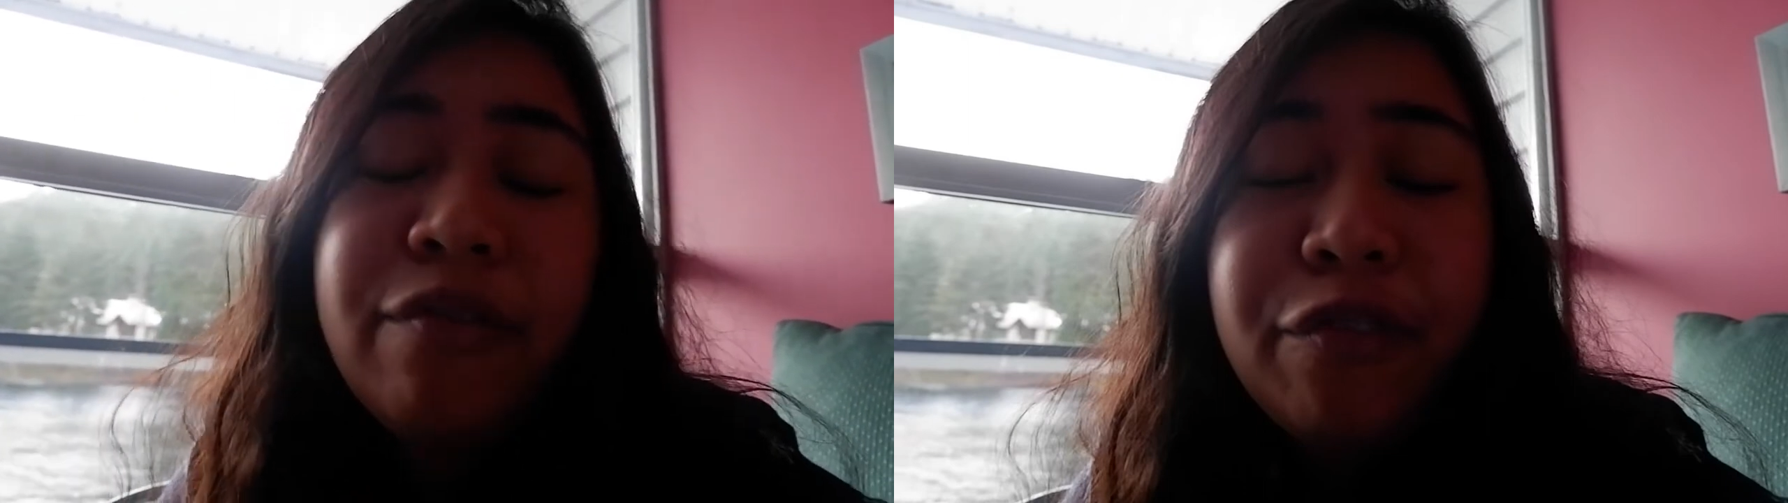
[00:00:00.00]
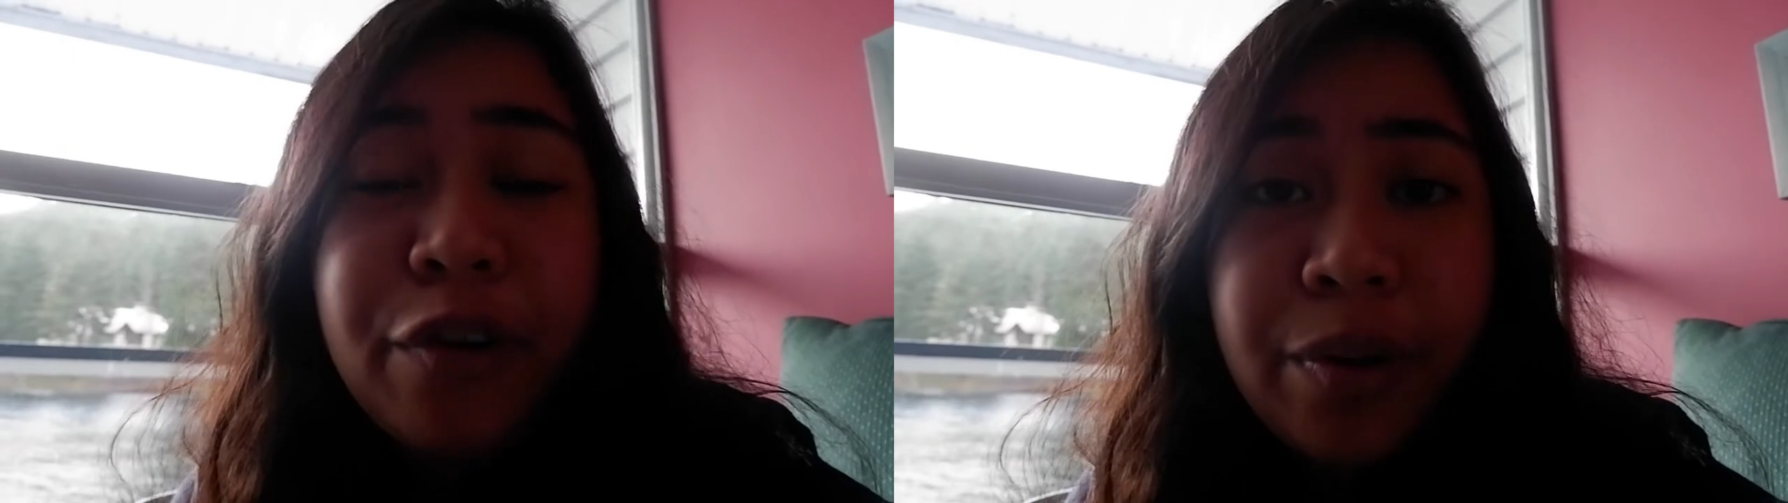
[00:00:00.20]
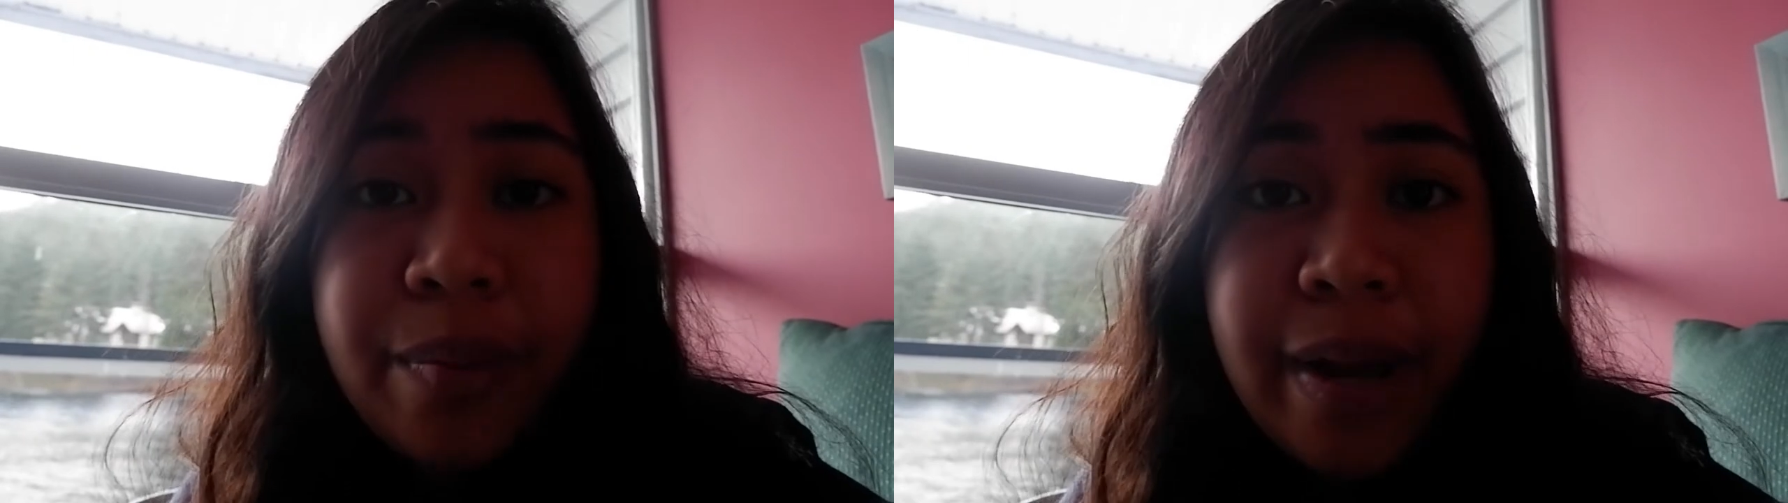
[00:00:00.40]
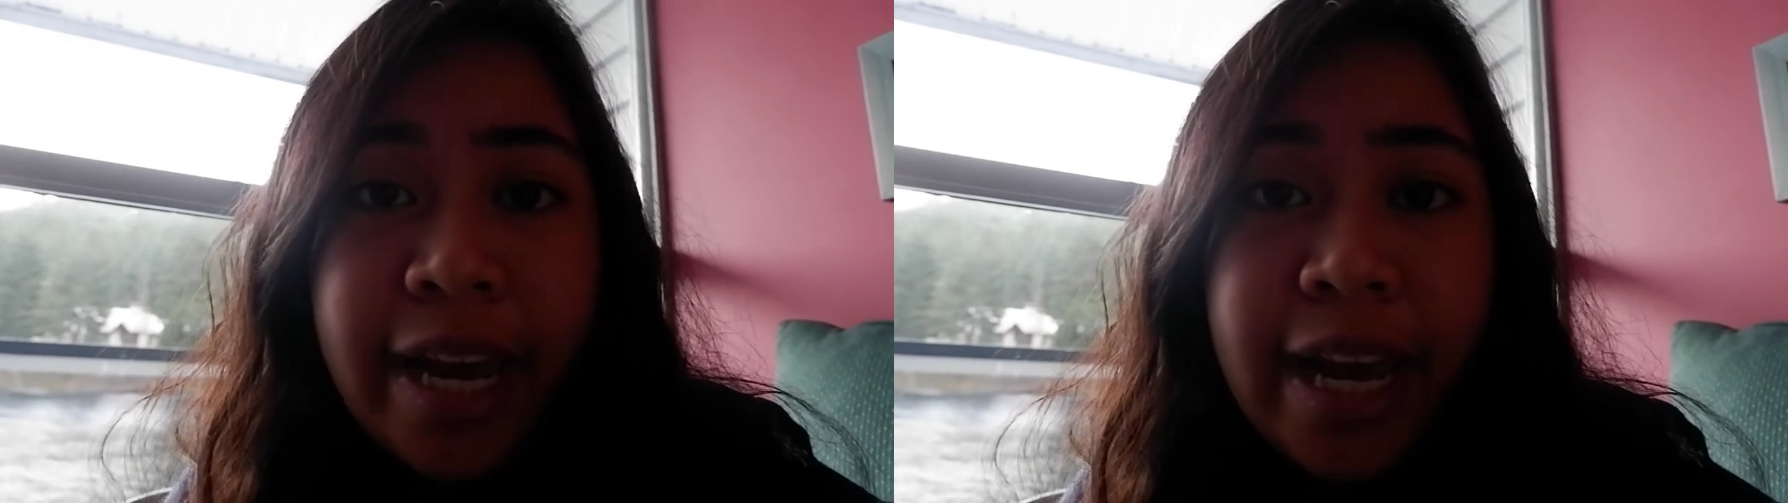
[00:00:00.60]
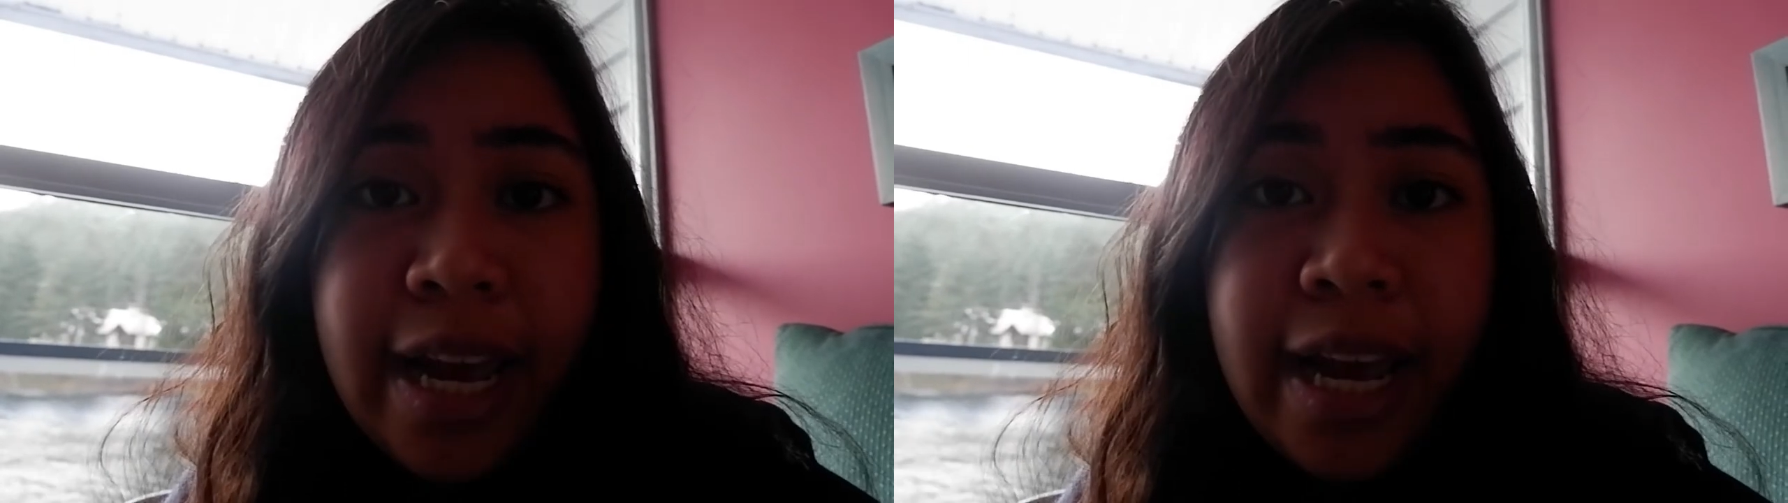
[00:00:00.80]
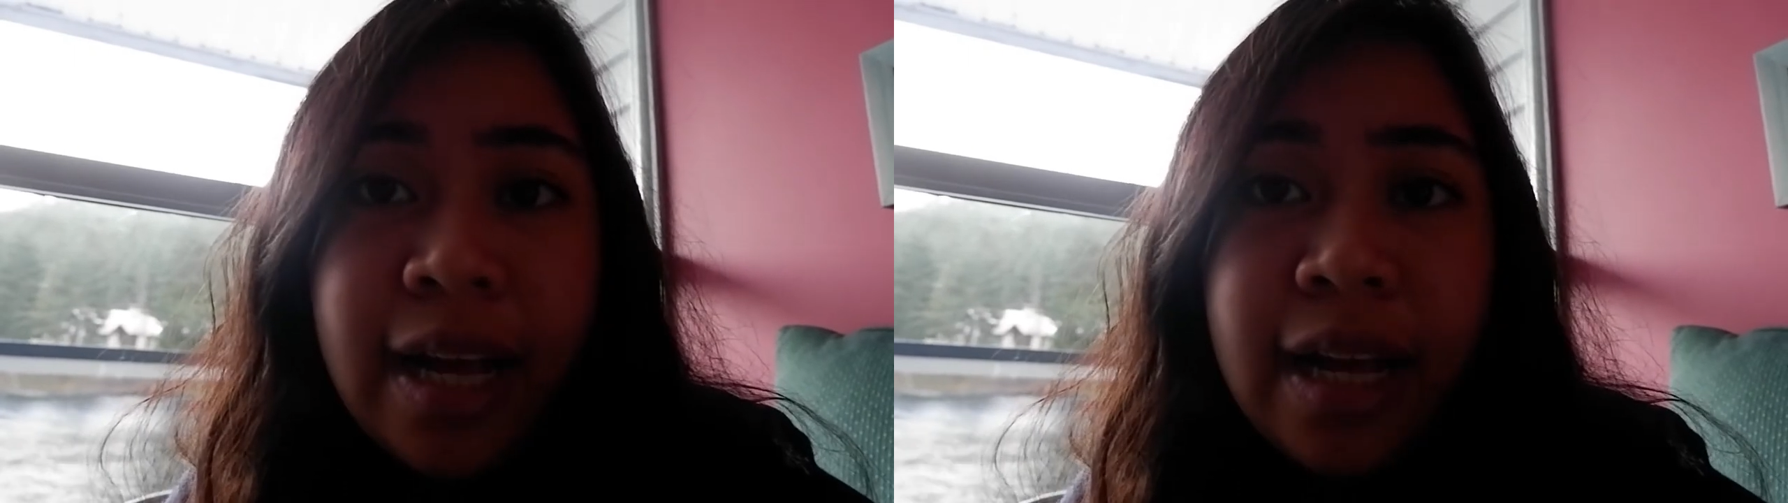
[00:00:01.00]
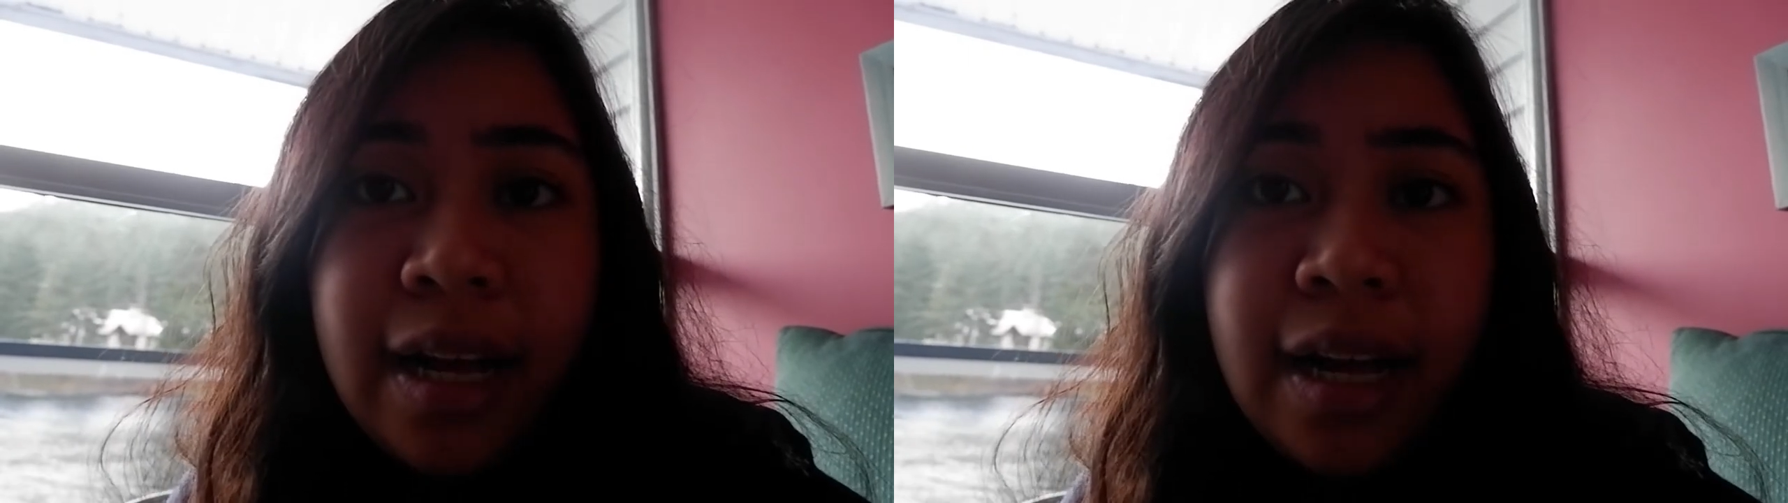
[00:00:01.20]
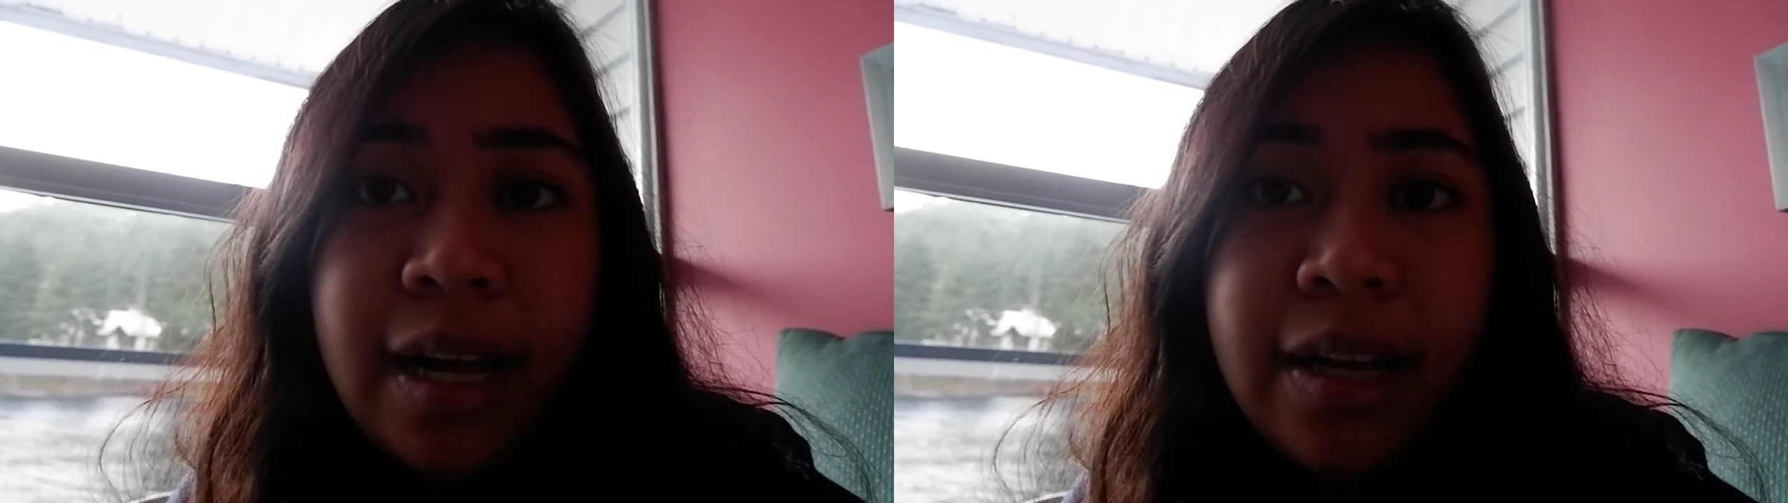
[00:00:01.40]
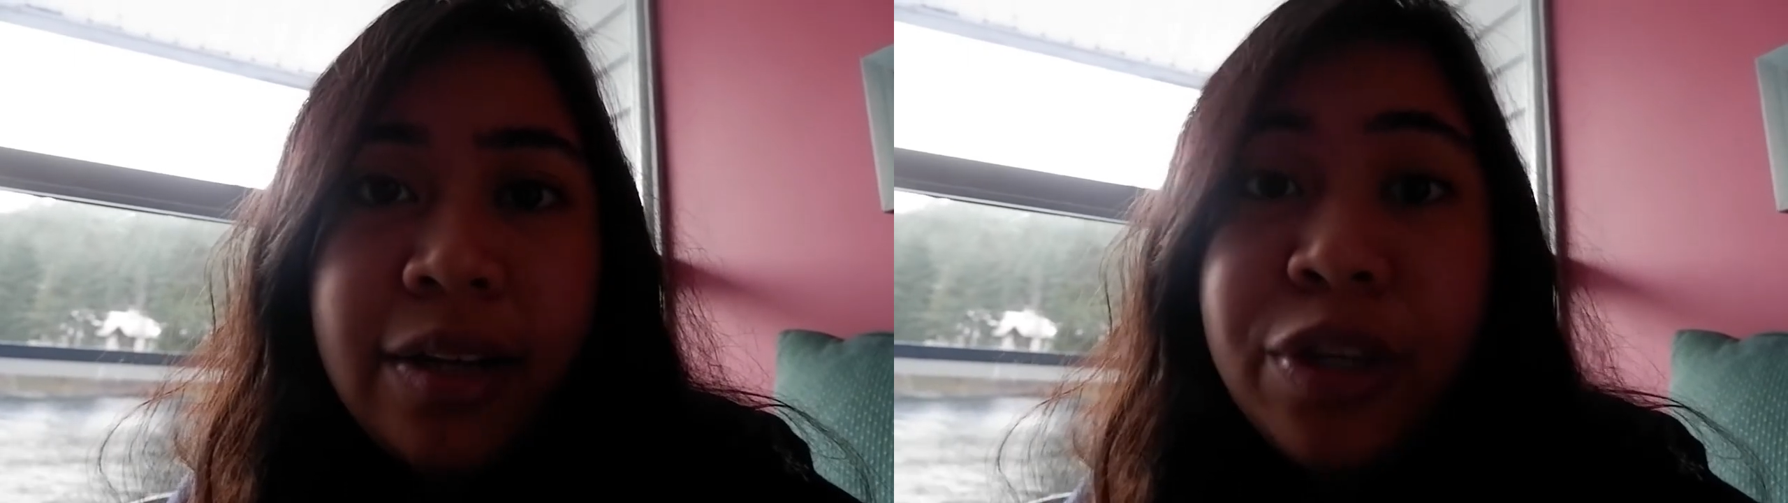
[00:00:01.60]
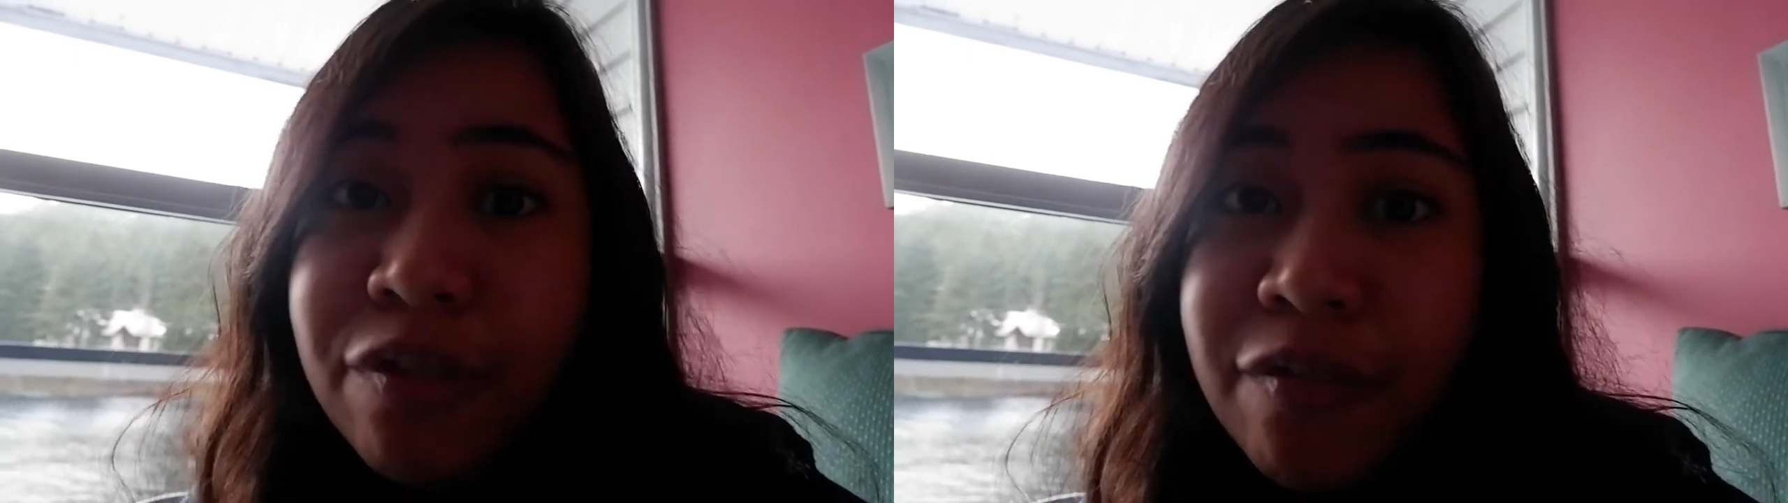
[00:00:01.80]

for my new